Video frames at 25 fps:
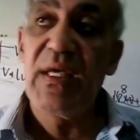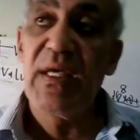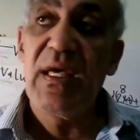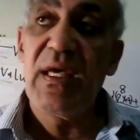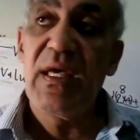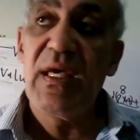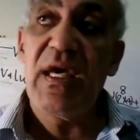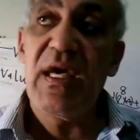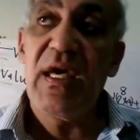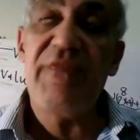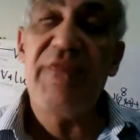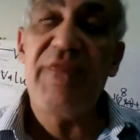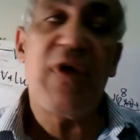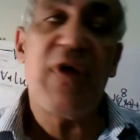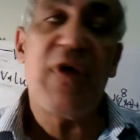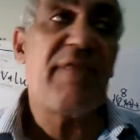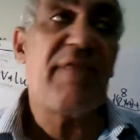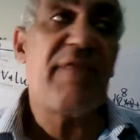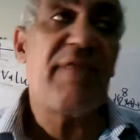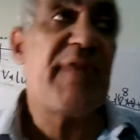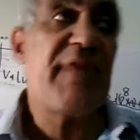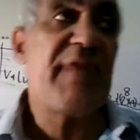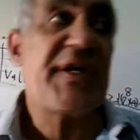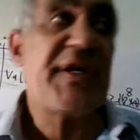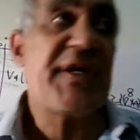if you have
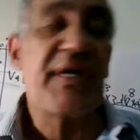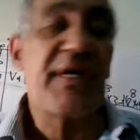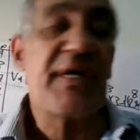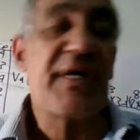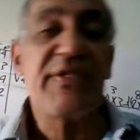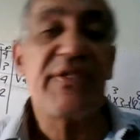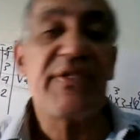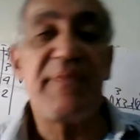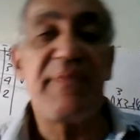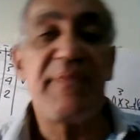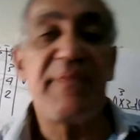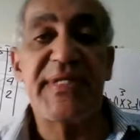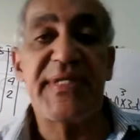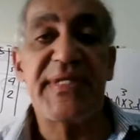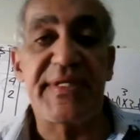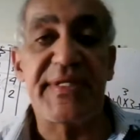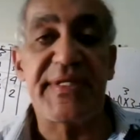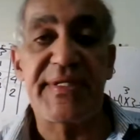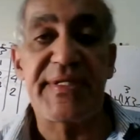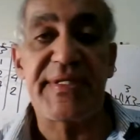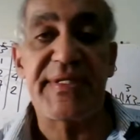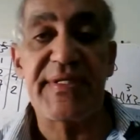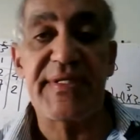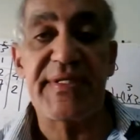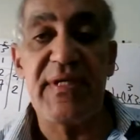many kinds of biscuits
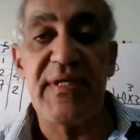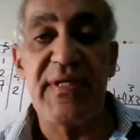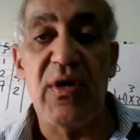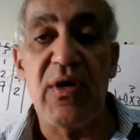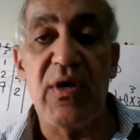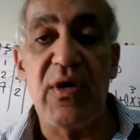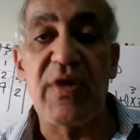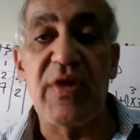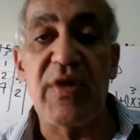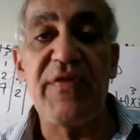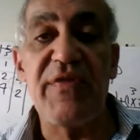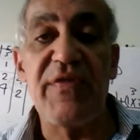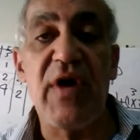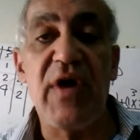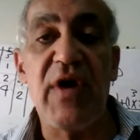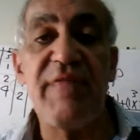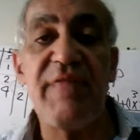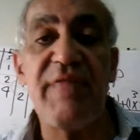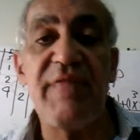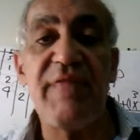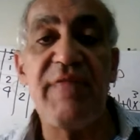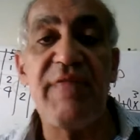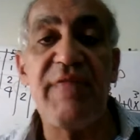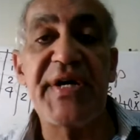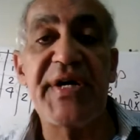or if you have many
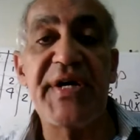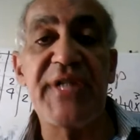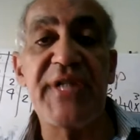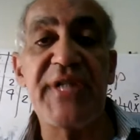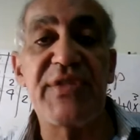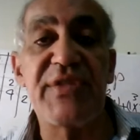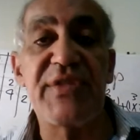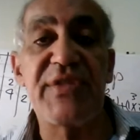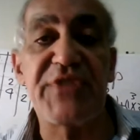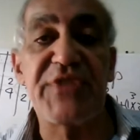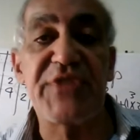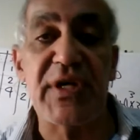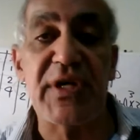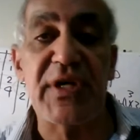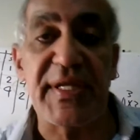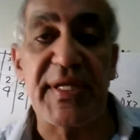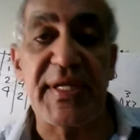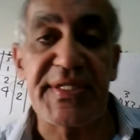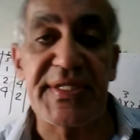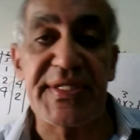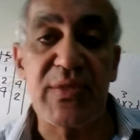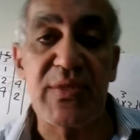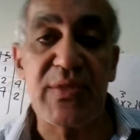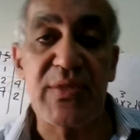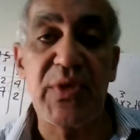kinds of chocolates,
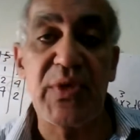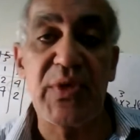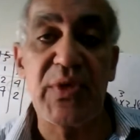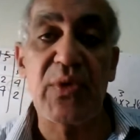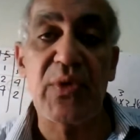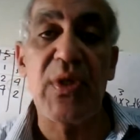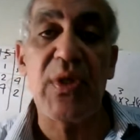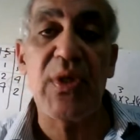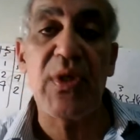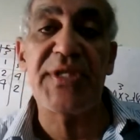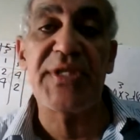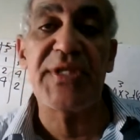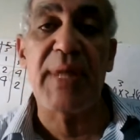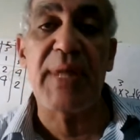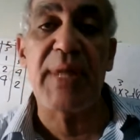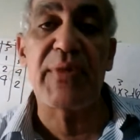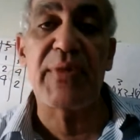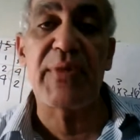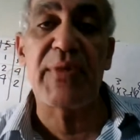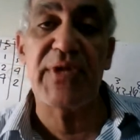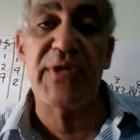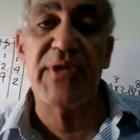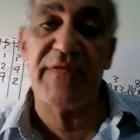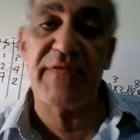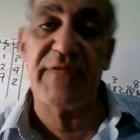we call it a
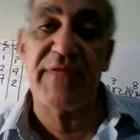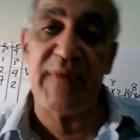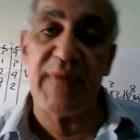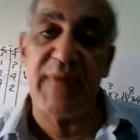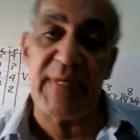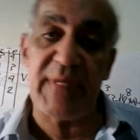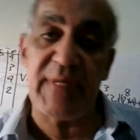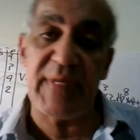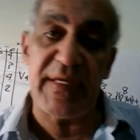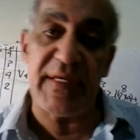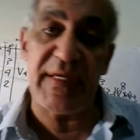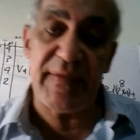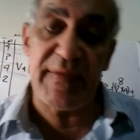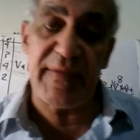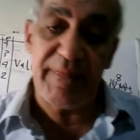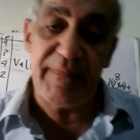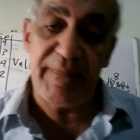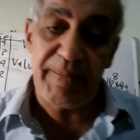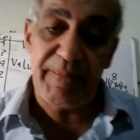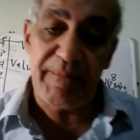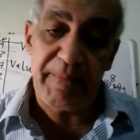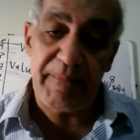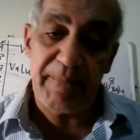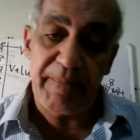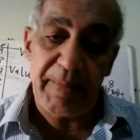product family.
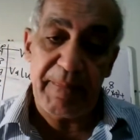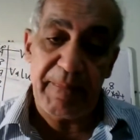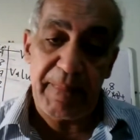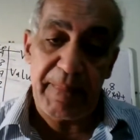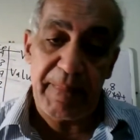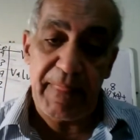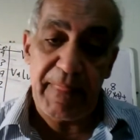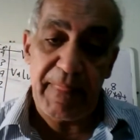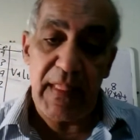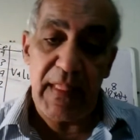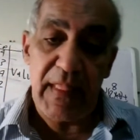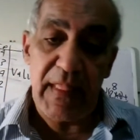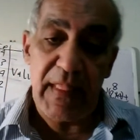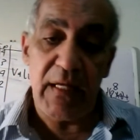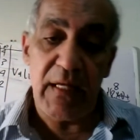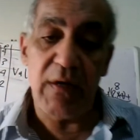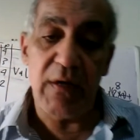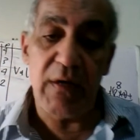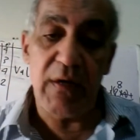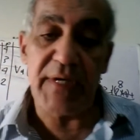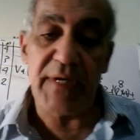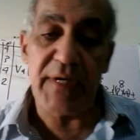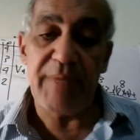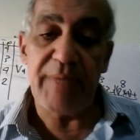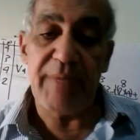Okay.
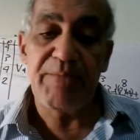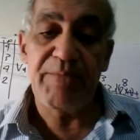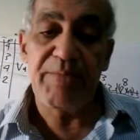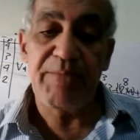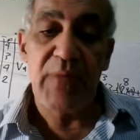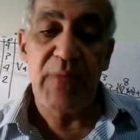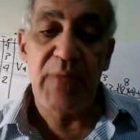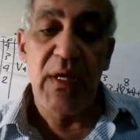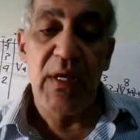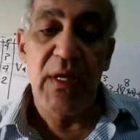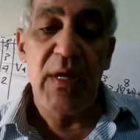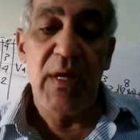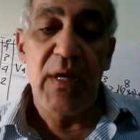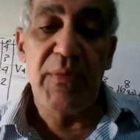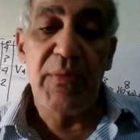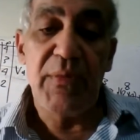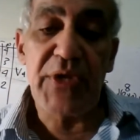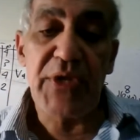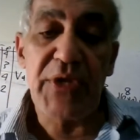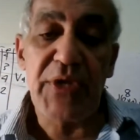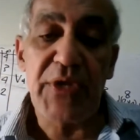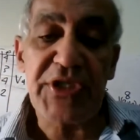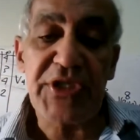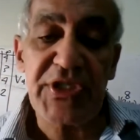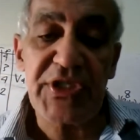
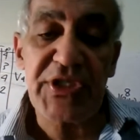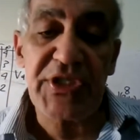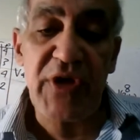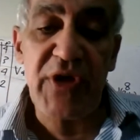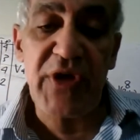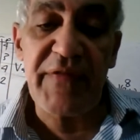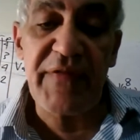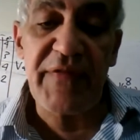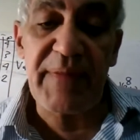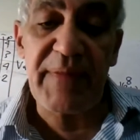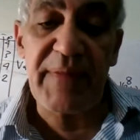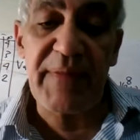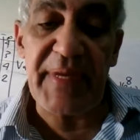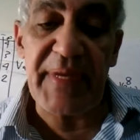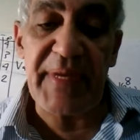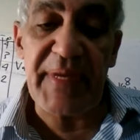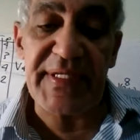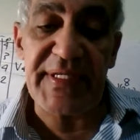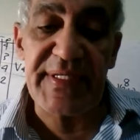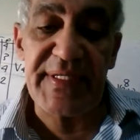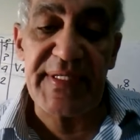Production is often paced,